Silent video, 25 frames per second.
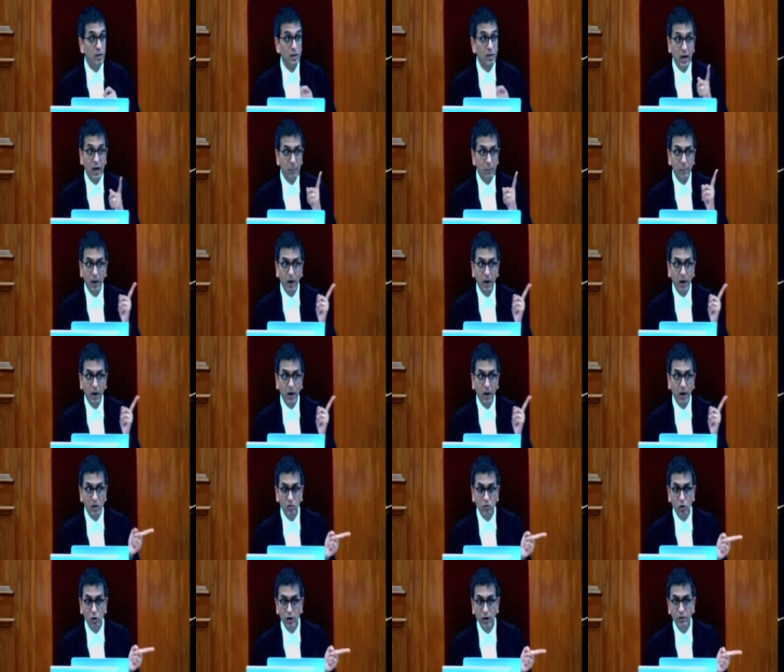That power
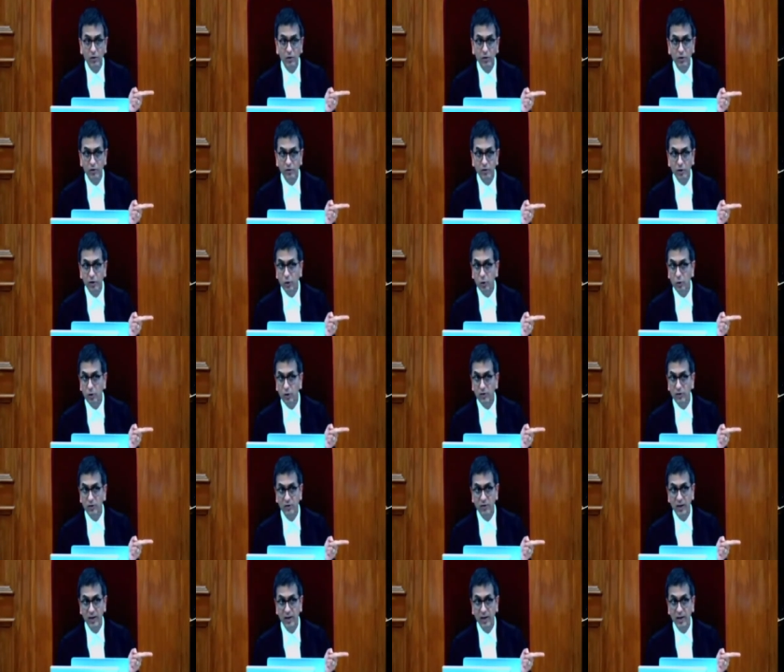is not entrusted to the
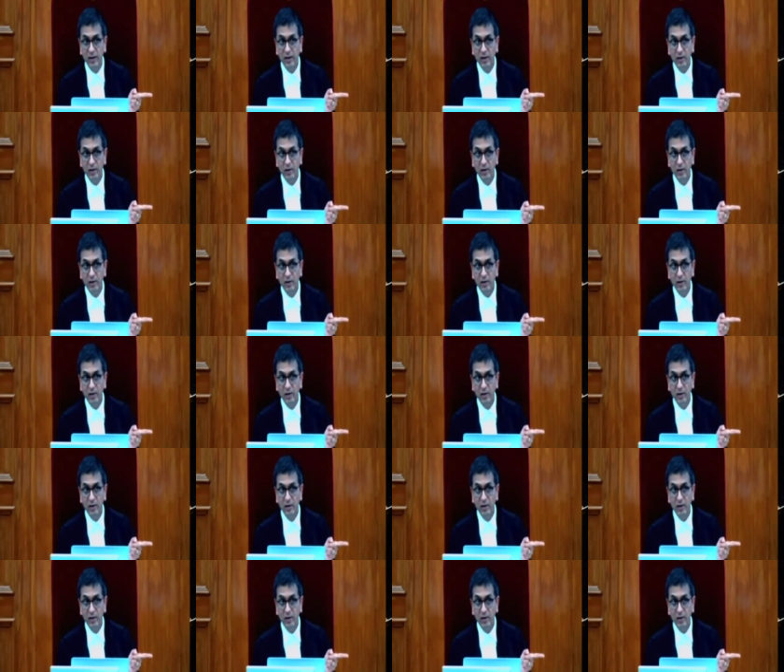state.